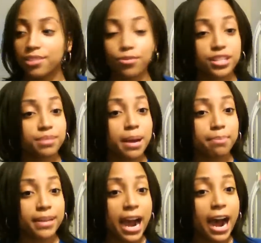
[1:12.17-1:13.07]
voice might
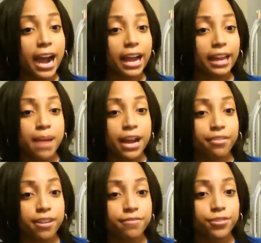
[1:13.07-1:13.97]
be high.
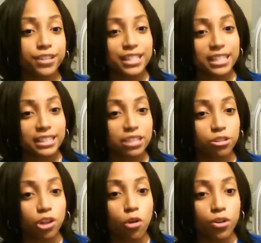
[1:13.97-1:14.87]
Background voice is a
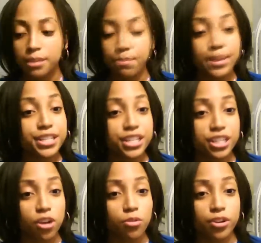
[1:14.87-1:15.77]
little lower. The pitch is
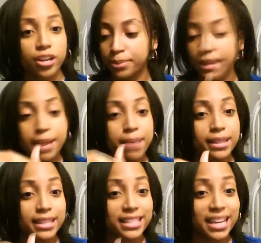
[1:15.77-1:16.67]
lower. Play them
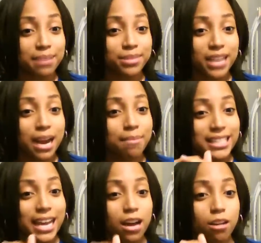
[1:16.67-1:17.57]
at the same time
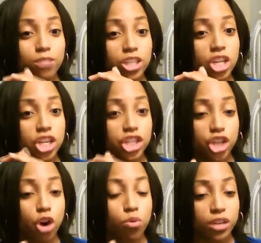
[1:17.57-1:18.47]
sounds
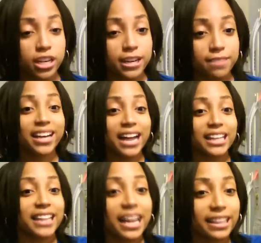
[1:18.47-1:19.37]
so good. I
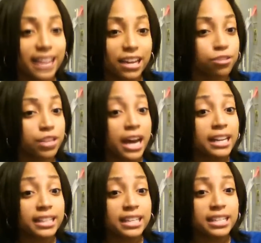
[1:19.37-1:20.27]
like that.
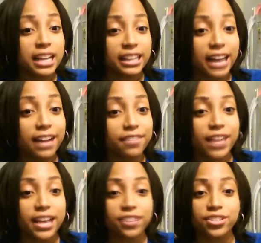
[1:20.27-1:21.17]
Utada does a lot of
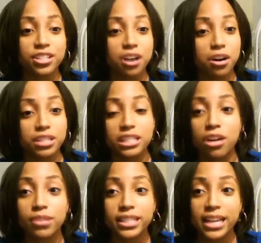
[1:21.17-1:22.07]
that in her songs. It
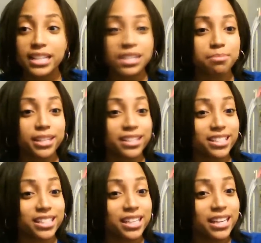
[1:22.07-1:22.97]
always catches me
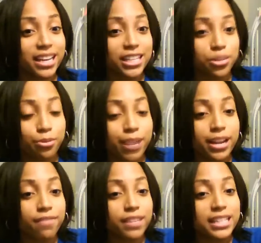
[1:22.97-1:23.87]
because it's
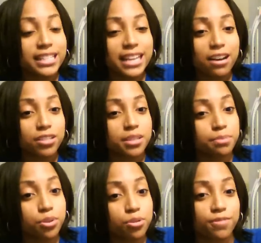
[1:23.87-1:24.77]
creative and it sounds
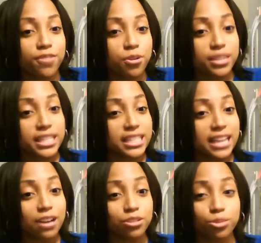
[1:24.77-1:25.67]
beautiful. It just
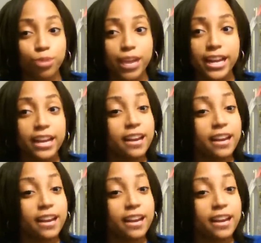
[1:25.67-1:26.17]
sounds great.